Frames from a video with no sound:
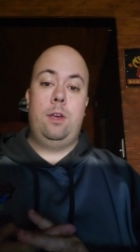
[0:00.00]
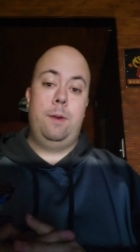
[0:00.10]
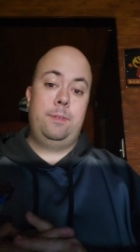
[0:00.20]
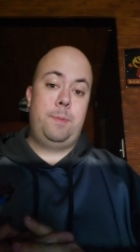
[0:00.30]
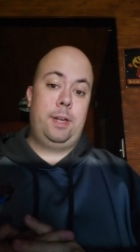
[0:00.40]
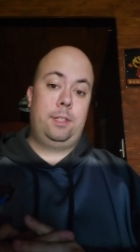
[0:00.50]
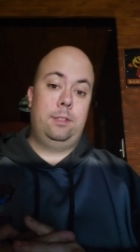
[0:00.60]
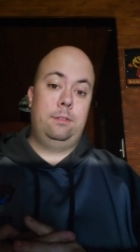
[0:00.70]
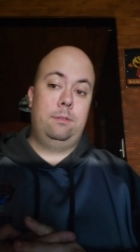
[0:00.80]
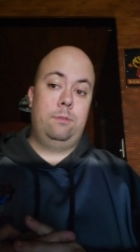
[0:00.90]
the home
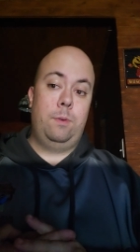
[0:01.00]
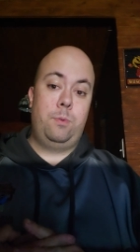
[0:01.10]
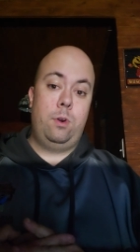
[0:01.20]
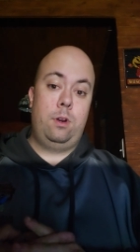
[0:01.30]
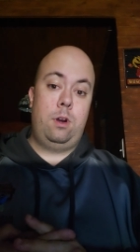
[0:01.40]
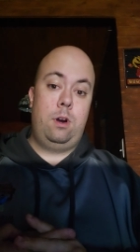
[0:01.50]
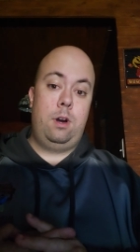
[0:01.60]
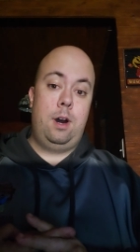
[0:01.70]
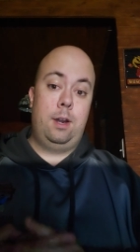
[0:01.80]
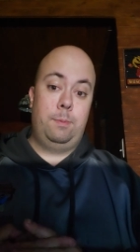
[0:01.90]
inspection report
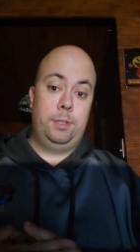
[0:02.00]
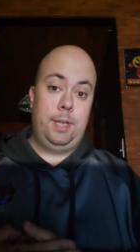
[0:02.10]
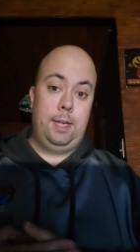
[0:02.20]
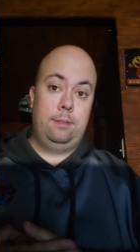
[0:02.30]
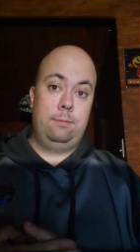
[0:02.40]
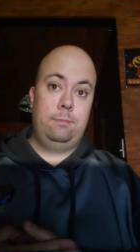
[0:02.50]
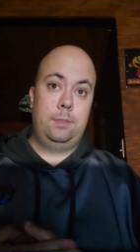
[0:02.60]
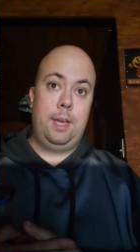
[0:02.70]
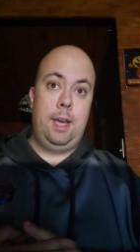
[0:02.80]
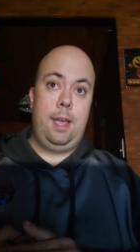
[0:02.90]
100%.
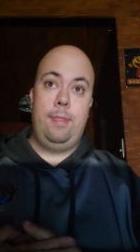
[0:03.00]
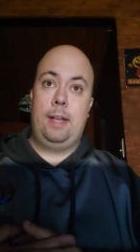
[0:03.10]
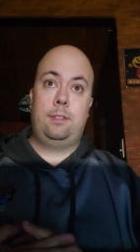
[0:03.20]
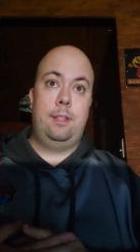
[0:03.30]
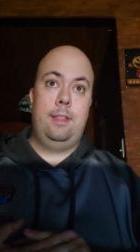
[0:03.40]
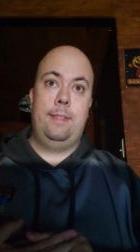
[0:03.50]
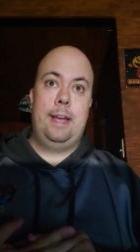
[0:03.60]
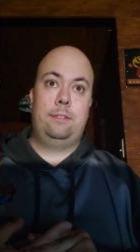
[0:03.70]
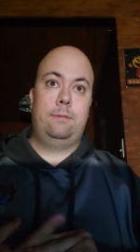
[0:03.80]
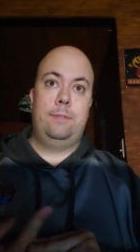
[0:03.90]
Okay, and
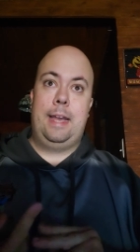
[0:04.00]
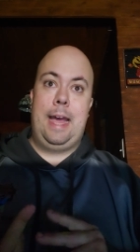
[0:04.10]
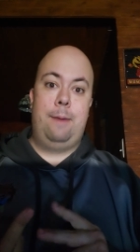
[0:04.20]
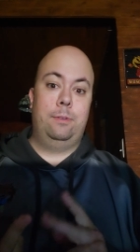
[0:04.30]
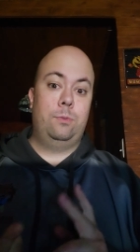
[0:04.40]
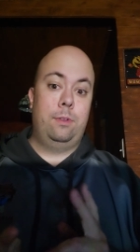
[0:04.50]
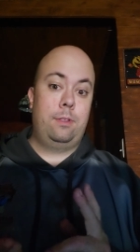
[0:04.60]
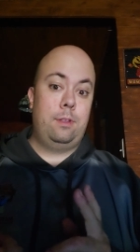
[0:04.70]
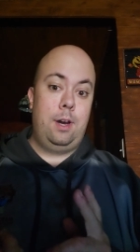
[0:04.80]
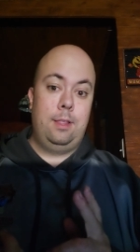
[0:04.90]
that happens
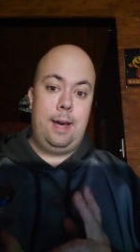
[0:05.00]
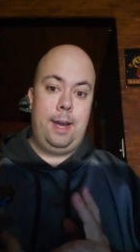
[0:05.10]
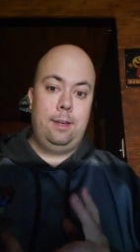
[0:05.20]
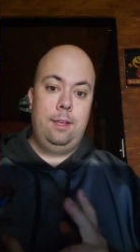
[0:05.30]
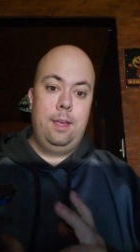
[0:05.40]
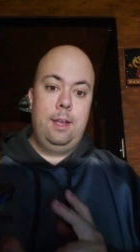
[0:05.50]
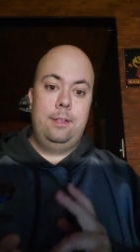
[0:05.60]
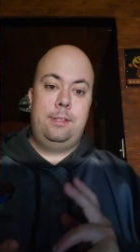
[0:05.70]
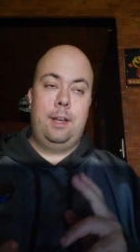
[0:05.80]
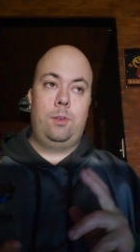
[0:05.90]
with a lot.
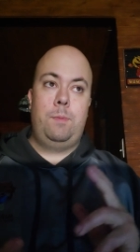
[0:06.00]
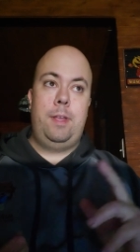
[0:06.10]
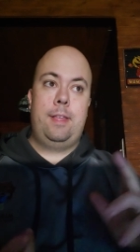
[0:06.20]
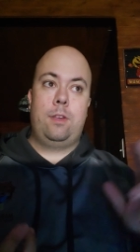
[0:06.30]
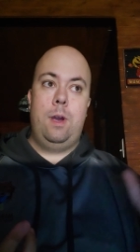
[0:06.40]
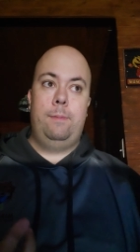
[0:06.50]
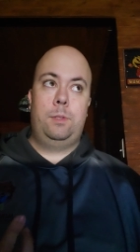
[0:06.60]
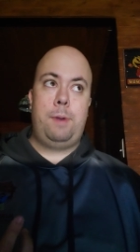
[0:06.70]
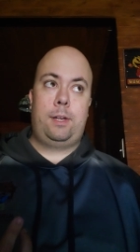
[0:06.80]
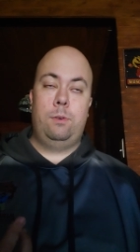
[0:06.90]
Doesn't mean that the home
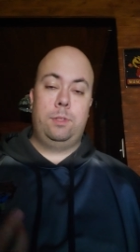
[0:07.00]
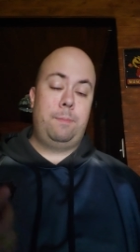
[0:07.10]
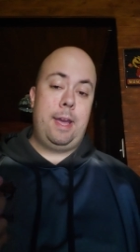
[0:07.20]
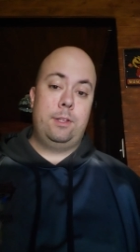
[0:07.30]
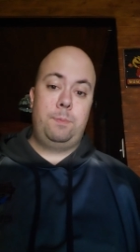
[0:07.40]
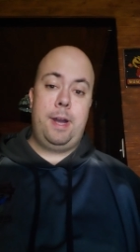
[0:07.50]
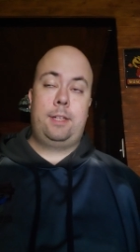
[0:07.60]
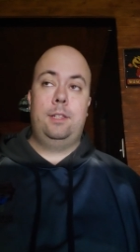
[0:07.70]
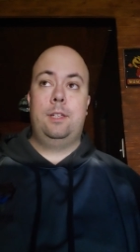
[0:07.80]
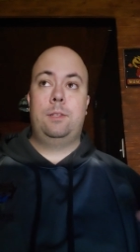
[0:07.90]
inspector was a bad
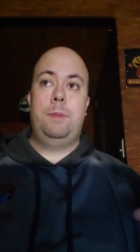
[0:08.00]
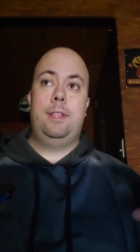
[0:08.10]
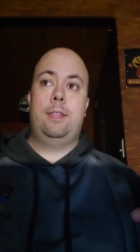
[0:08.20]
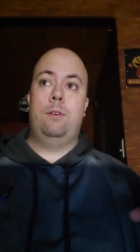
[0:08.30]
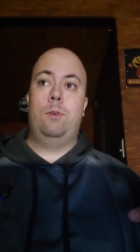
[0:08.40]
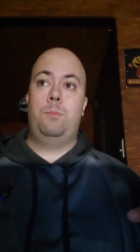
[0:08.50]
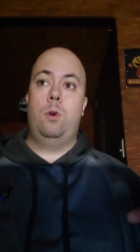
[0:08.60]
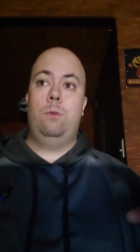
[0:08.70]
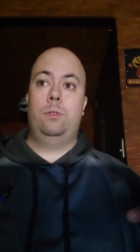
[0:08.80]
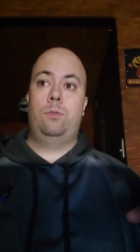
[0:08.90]
inspector. Doesn't mean that the
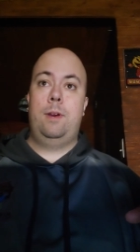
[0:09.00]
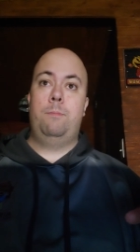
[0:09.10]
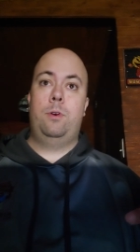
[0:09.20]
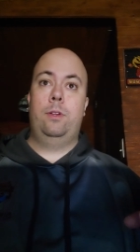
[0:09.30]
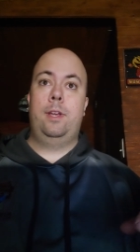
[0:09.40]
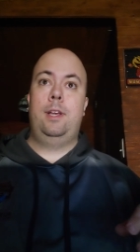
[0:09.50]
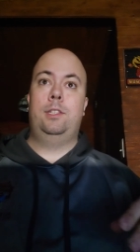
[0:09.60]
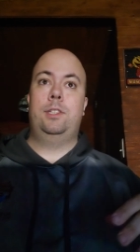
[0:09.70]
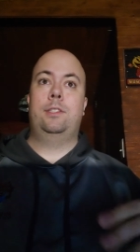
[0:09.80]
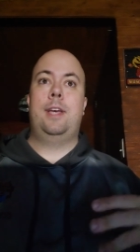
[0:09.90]
report was written poorly. It's
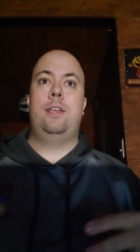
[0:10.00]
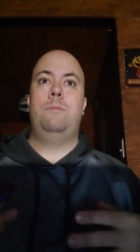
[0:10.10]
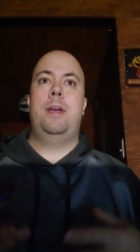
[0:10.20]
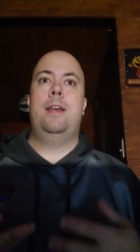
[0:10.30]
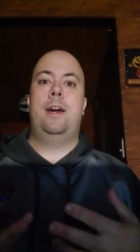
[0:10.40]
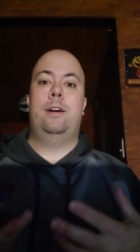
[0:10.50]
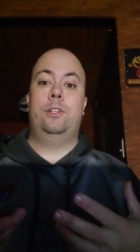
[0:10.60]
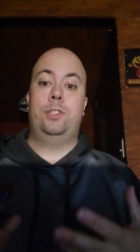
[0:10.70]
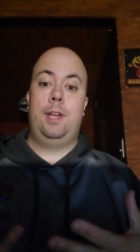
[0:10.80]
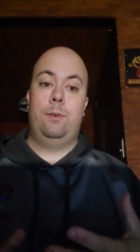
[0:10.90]
just that you may not
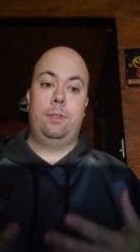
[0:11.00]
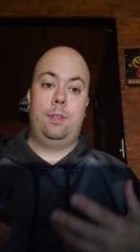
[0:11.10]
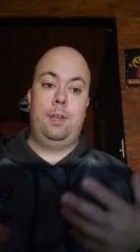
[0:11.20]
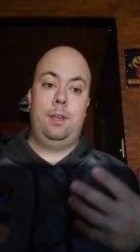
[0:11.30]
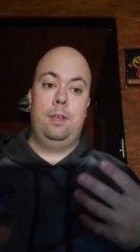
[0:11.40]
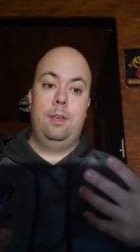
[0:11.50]
understand what the